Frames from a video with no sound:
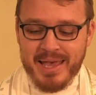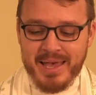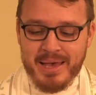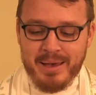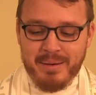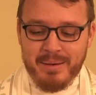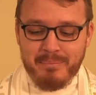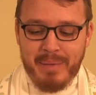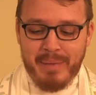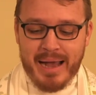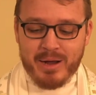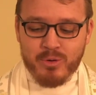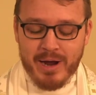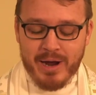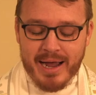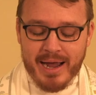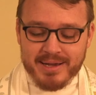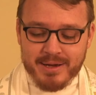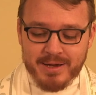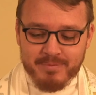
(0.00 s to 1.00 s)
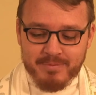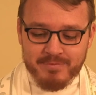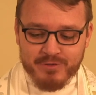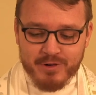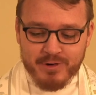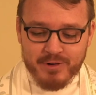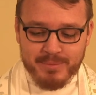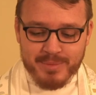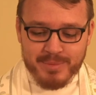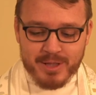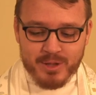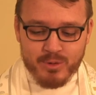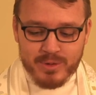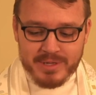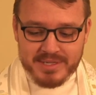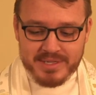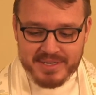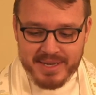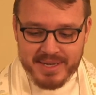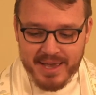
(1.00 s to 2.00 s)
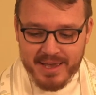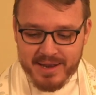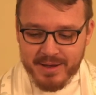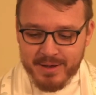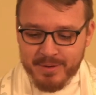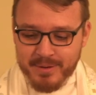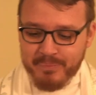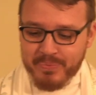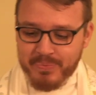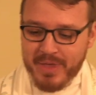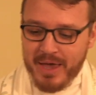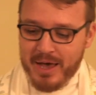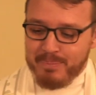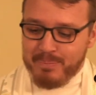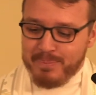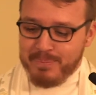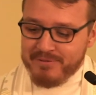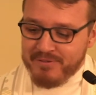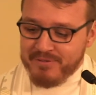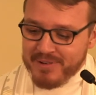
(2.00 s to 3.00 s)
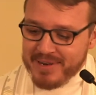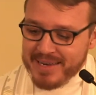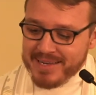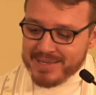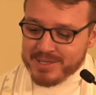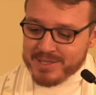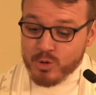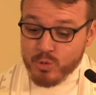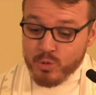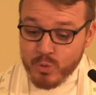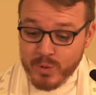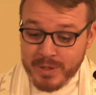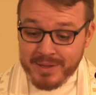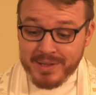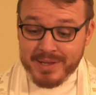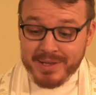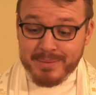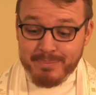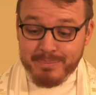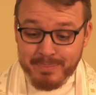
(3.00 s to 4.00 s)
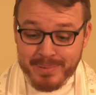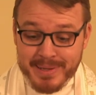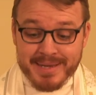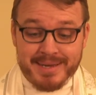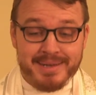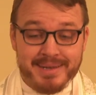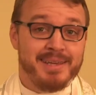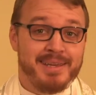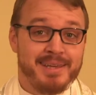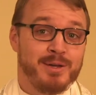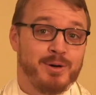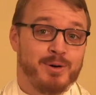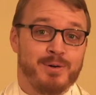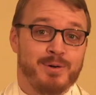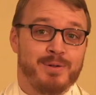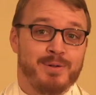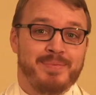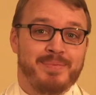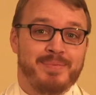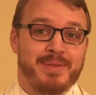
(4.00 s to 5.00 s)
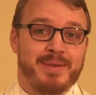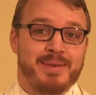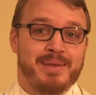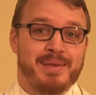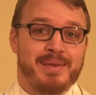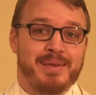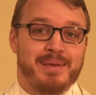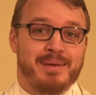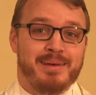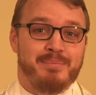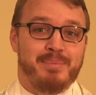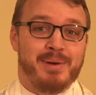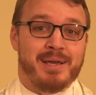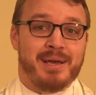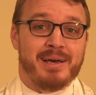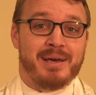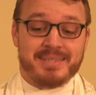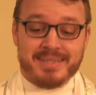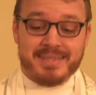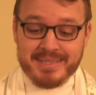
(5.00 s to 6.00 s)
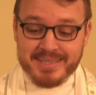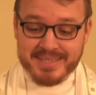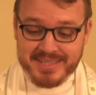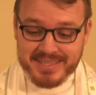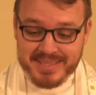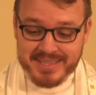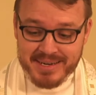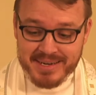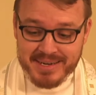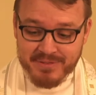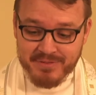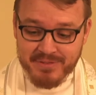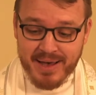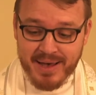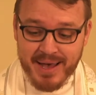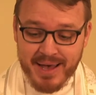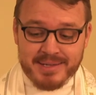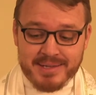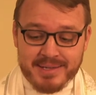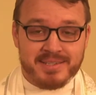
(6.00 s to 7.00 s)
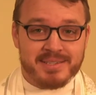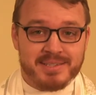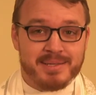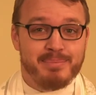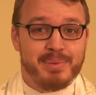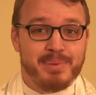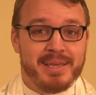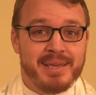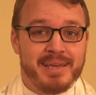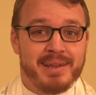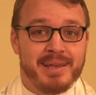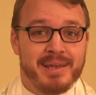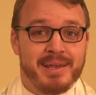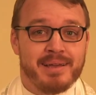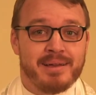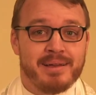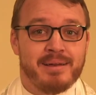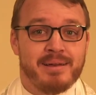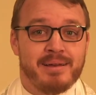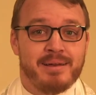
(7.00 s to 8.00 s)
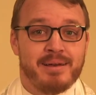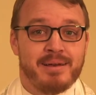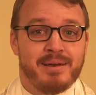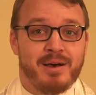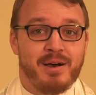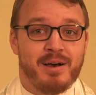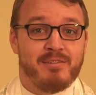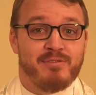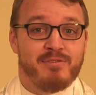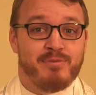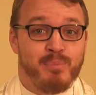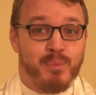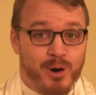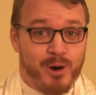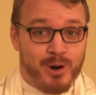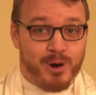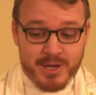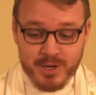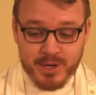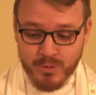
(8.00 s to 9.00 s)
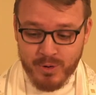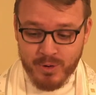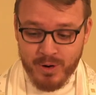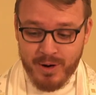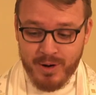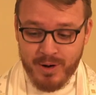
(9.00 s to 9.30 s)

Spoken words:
Back where I come from in Louisiana, Epiphany is a really big deal because it signifies the beginning of Mardi Gras.